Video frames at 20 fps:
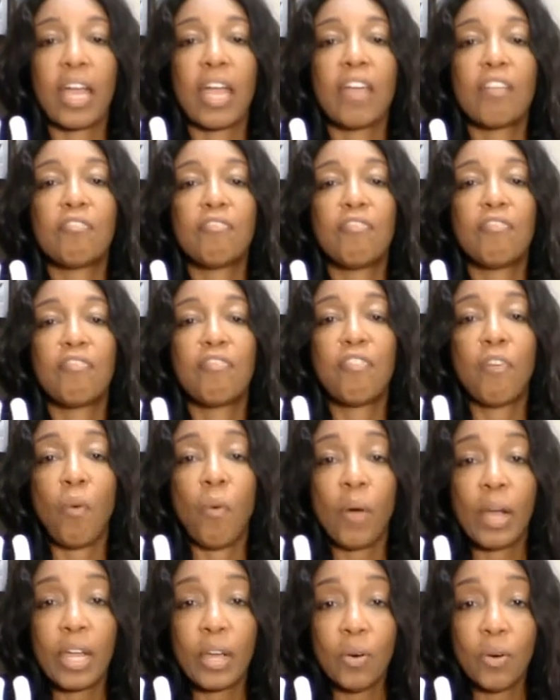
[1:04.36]
a
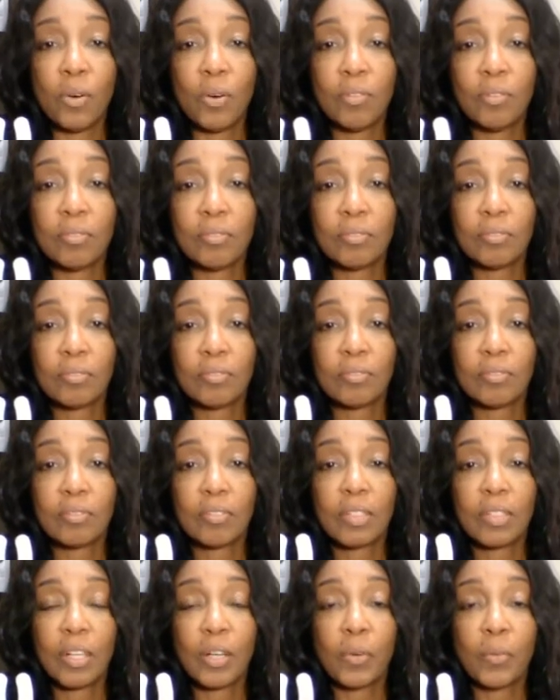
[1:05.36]
foil
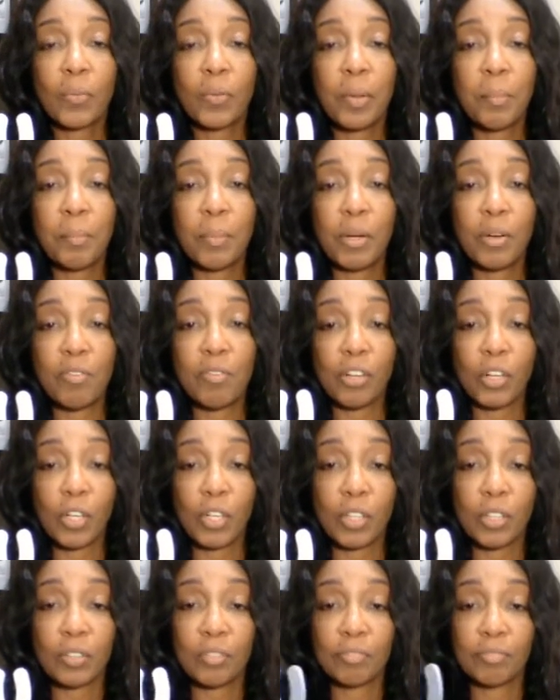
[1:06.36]

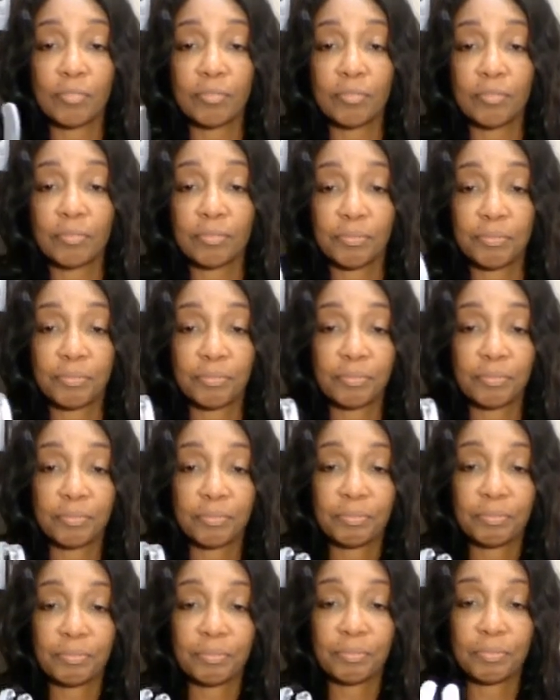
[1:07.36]
remover.
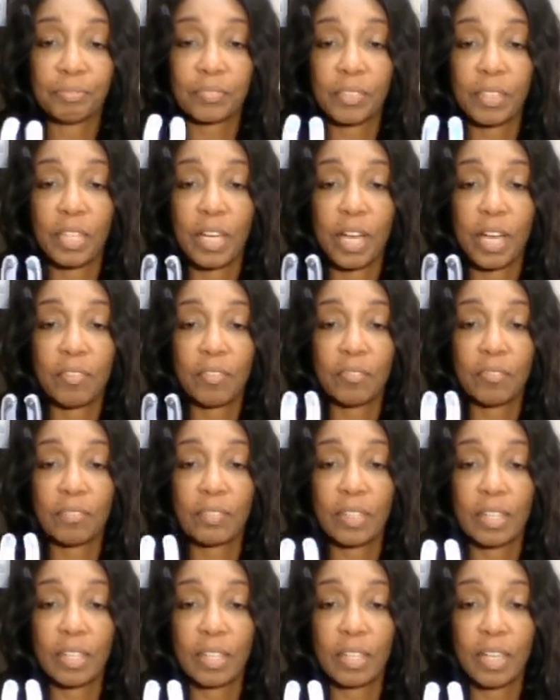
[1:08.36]
Okay,
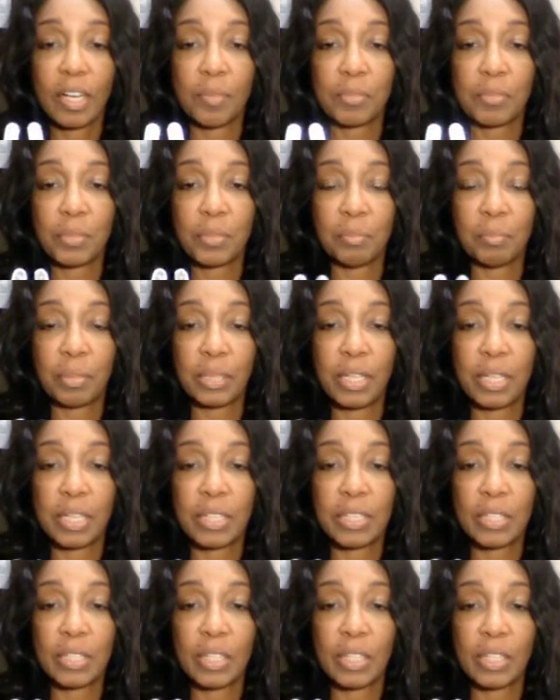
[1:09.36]
comes with
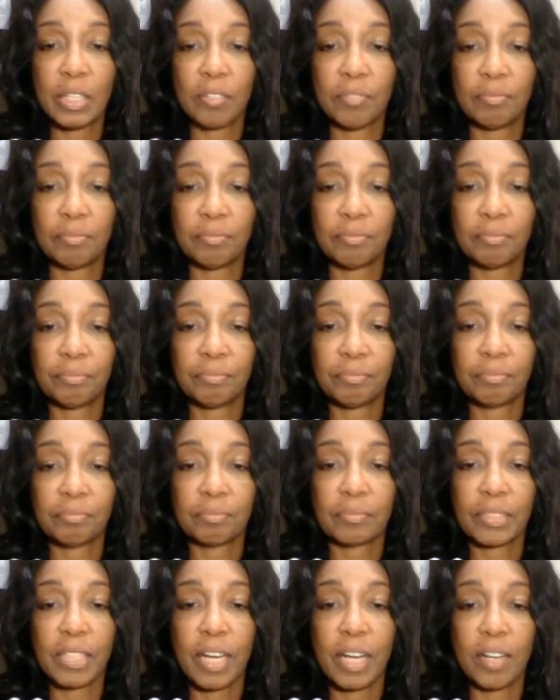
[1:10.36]
blades on it.
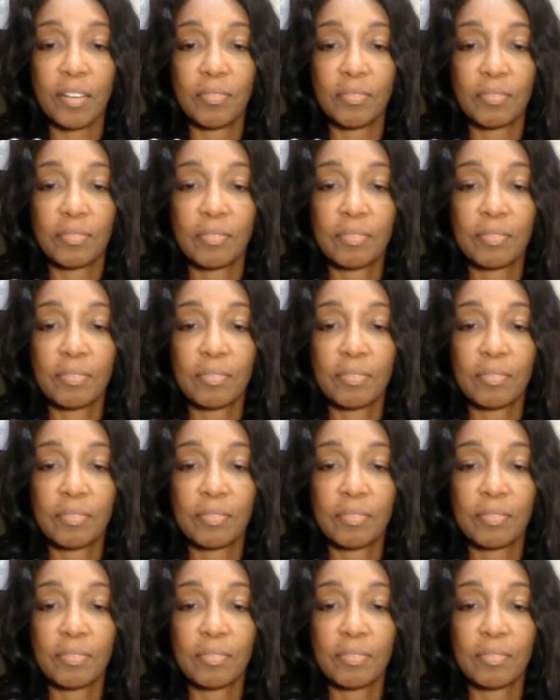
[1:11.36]
Okay,